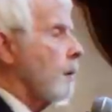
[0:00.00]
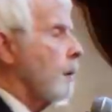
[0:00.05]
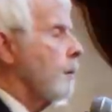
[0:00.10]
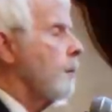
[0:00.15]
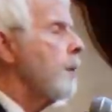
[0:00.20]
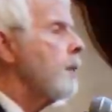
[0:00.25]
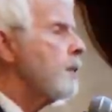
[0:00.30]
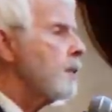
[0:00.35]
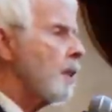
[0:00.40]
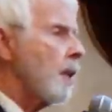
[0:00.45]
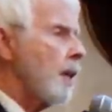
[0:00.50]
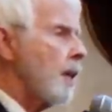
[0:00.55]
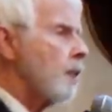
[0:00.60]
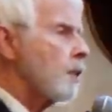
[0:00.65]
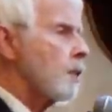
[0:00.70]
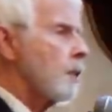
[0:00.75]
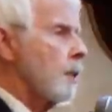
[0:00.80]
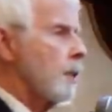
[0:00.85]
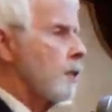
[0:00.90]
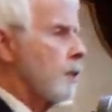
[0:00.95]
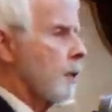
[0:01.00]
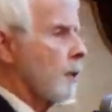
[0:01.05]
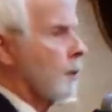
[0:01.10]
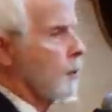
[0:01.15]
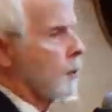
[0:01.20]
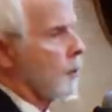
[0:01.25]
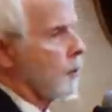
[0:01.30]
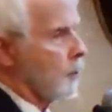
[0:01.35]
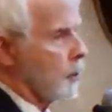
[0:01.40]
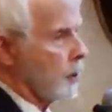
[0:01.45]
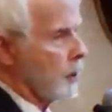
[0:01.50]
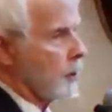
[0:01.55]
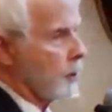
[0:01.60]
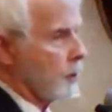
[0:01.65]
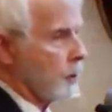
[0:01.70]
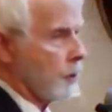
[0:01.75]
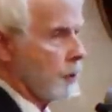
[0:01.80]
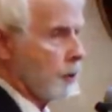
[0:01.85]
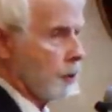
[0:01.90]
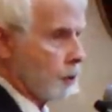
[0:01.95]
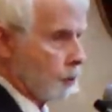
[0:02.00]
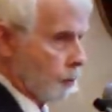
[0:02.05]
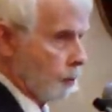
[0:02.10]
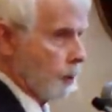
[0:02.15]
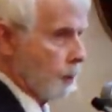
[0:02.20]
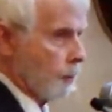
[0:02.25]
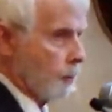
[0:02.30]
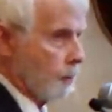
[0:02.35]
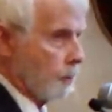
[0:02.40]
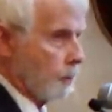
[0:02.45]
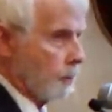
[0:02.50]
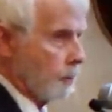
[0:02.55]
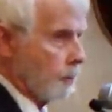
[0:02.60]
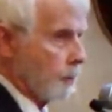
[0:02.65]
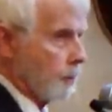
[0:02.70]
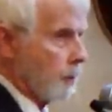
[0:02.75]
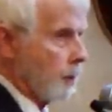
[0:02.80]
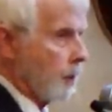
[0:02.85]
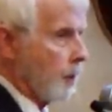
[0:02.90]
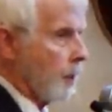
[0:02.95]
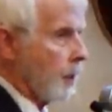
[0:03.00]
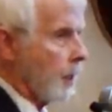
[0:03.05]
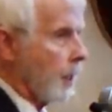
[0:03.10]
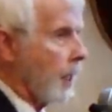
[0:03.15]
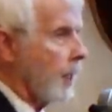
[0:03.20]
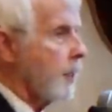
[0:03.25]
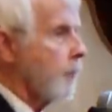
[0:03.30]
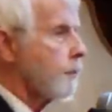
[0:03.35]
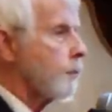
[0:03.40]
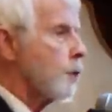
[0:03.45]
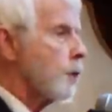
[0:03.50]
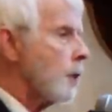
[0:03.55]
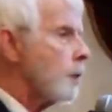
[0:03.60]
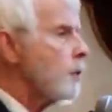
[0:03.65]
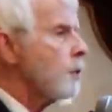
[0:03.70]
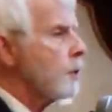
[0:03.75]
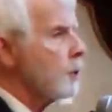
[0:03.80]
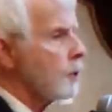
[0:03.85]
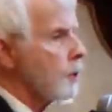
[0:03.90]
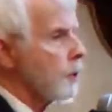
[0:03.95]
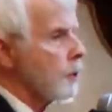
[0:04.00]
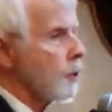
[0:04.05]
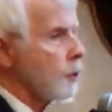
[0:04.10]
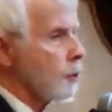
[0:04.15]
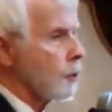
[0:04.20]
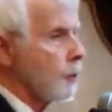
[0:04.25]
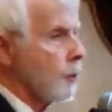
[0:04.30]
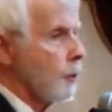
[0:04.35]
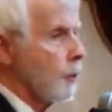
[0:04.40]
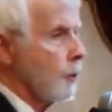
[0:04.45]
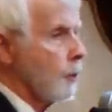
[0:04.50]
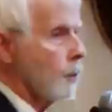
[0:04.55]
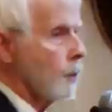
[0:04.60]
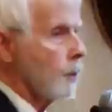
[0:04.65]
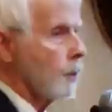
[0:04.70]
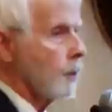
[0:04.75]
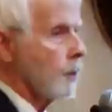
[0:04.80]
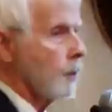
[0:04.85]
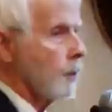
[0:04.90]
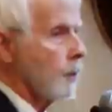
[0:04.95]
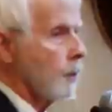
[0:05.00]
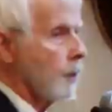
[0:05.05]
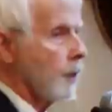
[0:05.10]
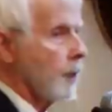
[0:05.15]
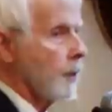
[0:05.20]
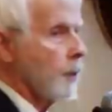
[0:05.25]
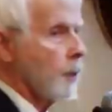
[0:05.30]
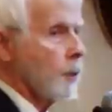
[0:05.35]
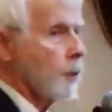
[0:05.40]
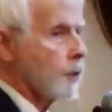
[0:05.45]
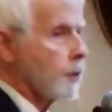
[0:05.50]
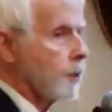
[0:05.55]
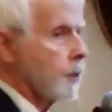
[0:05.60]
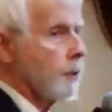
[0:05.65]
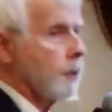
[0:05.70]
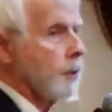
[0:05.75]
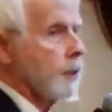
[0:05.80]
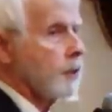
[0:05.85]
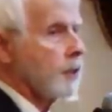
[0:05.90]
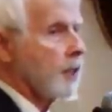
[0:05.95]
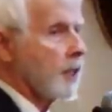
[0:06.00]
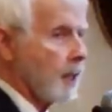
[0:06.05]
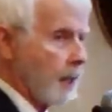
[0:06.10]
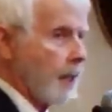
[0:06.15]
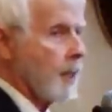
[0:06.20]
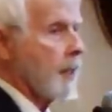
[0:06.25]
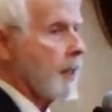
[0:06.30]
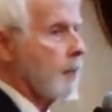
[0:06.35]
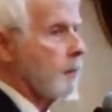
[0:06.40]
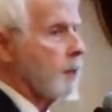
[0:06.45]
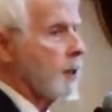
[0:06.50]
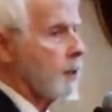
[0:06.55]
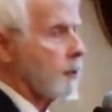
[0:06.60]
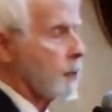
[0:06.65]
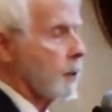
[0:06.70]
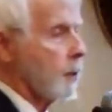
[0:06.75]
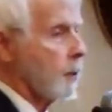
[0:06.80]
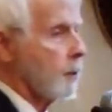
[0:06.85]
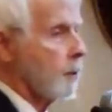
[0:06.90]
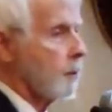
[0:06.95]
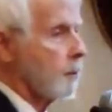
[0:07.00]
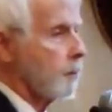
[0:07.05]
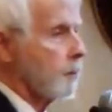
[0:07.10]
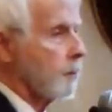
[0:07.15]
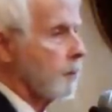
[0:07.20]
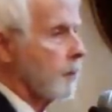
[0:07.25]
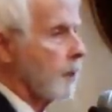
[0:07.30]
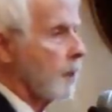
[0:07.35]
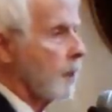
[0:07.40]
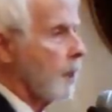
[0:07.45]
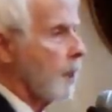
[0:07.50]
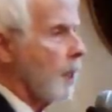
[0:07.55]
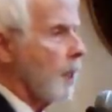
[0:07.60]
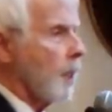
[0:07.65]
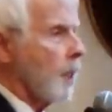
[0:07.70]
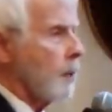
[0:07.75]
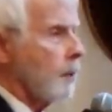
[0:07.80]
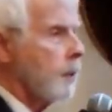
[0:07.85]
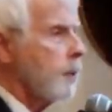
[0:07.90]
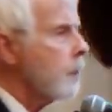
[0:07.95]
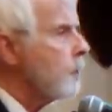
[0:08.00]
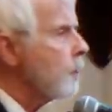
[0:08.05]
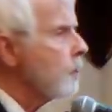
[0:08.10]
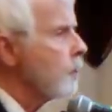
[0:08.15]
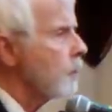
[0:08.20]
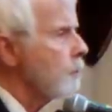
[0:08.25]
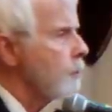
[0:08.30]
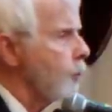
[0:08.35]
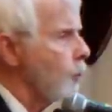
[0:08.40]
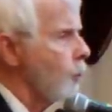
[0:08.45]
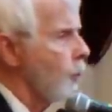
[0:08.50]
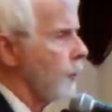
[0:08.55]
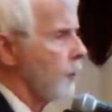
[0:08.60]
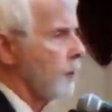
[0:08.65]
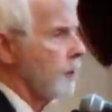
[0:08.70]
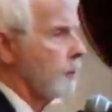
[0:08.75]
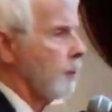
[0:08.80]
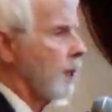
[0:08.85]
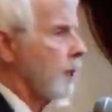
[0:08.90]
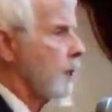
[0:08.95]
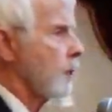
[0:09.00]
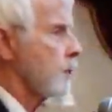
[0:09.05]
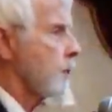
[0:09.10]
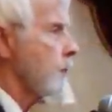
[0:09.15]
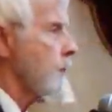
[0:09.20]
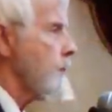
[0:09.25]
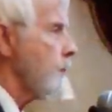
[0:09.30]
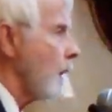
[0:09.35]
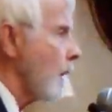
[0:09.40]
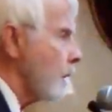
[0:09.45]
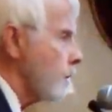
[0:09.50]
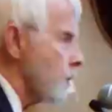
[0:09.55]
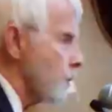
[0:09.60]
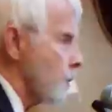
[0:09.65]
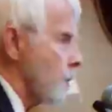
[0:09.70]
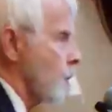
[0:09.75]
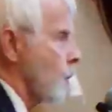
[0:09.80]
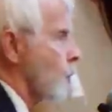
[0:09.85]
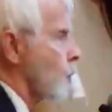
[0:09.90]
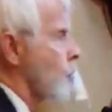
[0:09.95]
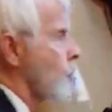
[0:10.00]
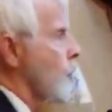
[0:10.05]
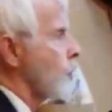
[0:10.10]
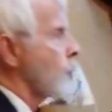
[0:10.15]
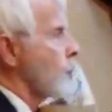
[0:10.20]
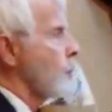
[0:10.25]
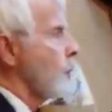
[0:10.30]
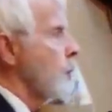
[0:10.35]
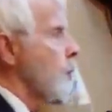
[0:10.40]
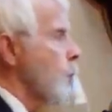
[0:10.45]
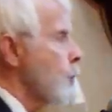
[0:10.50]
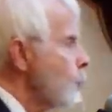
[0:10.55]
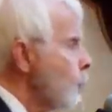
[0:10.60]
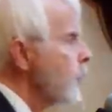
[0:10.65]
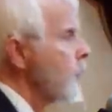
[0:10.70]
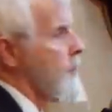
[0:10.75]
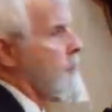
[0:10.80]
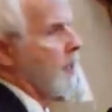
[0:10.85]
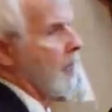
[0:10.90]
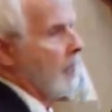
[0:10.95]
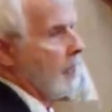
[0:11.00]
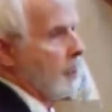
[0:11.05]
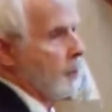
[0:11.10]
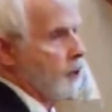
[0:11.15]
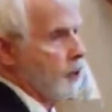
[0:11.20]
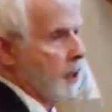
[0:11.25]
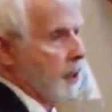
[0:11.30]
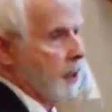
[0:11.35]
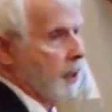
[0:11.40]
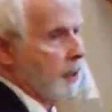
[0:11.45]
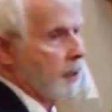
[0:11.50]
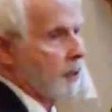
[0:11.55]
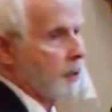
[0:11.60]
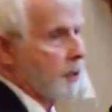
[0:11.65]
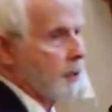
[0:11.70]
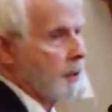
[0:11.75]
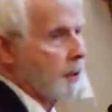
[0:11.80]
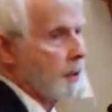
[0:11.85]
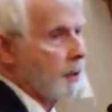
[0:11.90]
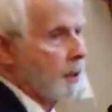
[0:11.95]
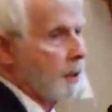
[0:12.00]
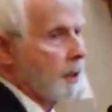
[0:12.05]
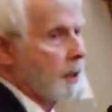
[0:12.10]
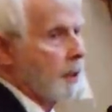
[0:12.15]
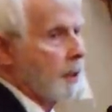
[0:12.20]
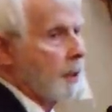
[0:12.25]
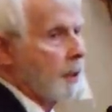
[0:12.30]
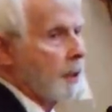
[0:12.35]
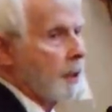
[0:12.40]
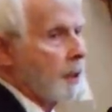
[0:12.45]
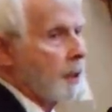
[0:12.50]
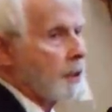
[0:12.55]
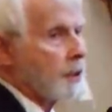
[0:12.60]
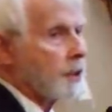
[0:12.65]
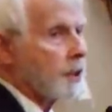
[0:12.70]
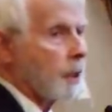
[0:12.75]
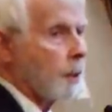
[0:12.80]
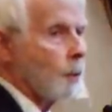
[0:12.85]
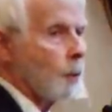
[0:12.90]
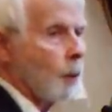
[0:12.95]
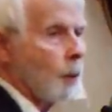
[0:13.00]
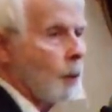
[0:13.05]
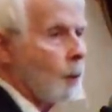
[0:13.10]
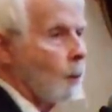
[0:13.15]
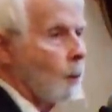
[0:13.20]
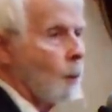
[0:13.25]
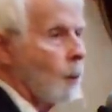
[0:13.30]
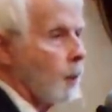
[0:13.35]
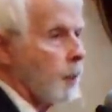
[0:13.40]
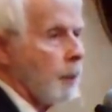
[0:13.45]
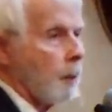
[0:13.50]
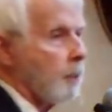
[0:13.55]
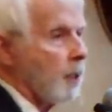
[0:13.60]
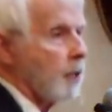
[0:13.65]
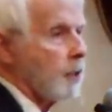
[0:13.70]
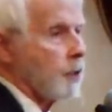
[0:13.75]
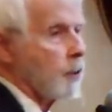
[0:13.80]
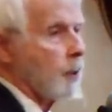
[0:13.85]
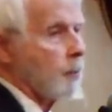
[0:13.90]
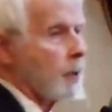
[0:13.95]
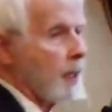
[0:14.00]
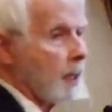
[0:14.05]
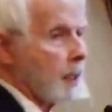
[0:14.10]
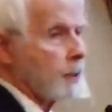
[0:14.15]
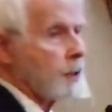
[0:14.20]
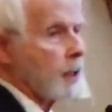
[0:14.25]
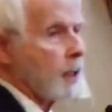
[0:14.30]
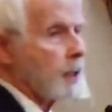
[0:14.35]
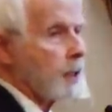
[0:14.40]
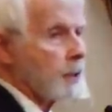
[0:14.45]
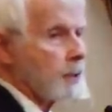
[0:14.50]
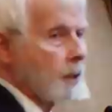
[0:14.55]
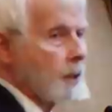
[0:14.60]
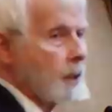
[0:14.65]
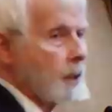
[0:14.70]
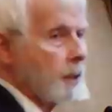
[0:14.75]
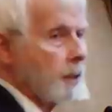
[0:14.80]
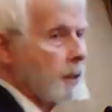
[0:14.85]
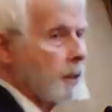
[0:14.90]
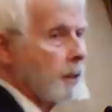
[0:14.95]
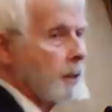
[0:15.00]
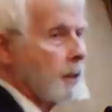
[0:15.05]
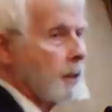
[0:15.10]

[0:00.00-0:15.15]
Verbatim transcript: This actually shows that Genesis is true. And if Genesis is true, then those theories cannot be true. This is important because the fathers of the church, when doing apologetics, said, Well, what do you base your apologetics on?